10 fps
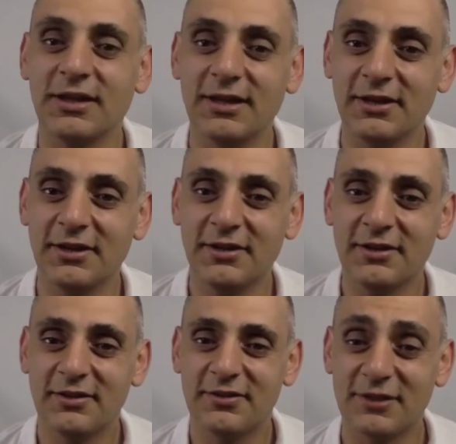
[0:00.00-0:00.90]
And
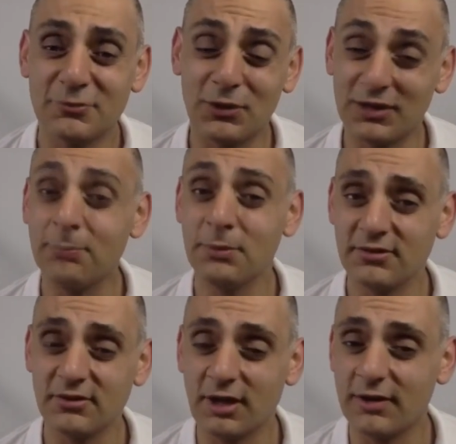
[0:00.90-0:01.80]
that's what led
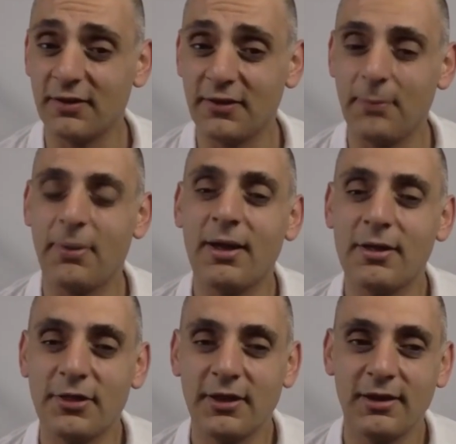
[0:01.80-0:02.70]
me to go down that path.